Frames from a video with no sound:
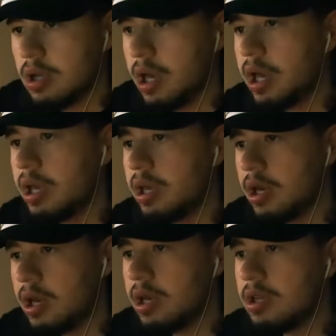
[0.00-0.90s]
Hey,
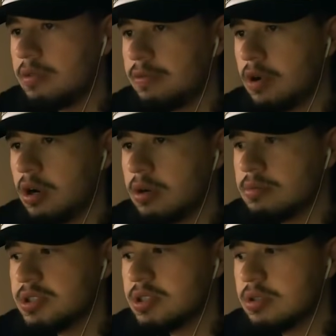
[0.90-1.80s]
hey, the
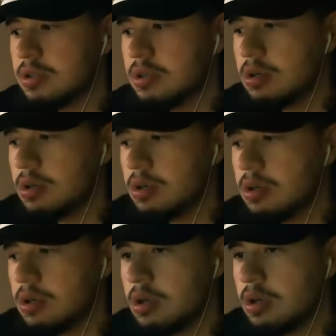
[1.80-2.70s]
farms.
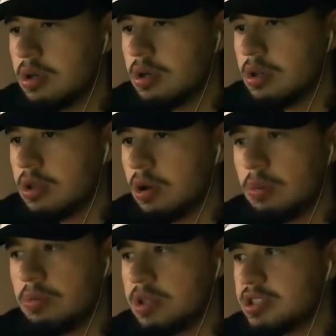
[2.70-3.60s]

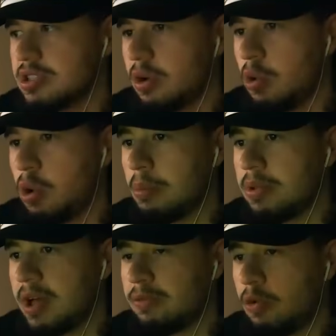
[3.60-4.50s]
Nope, this is a corn
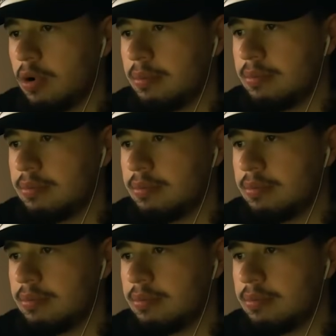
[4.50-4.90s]
platform.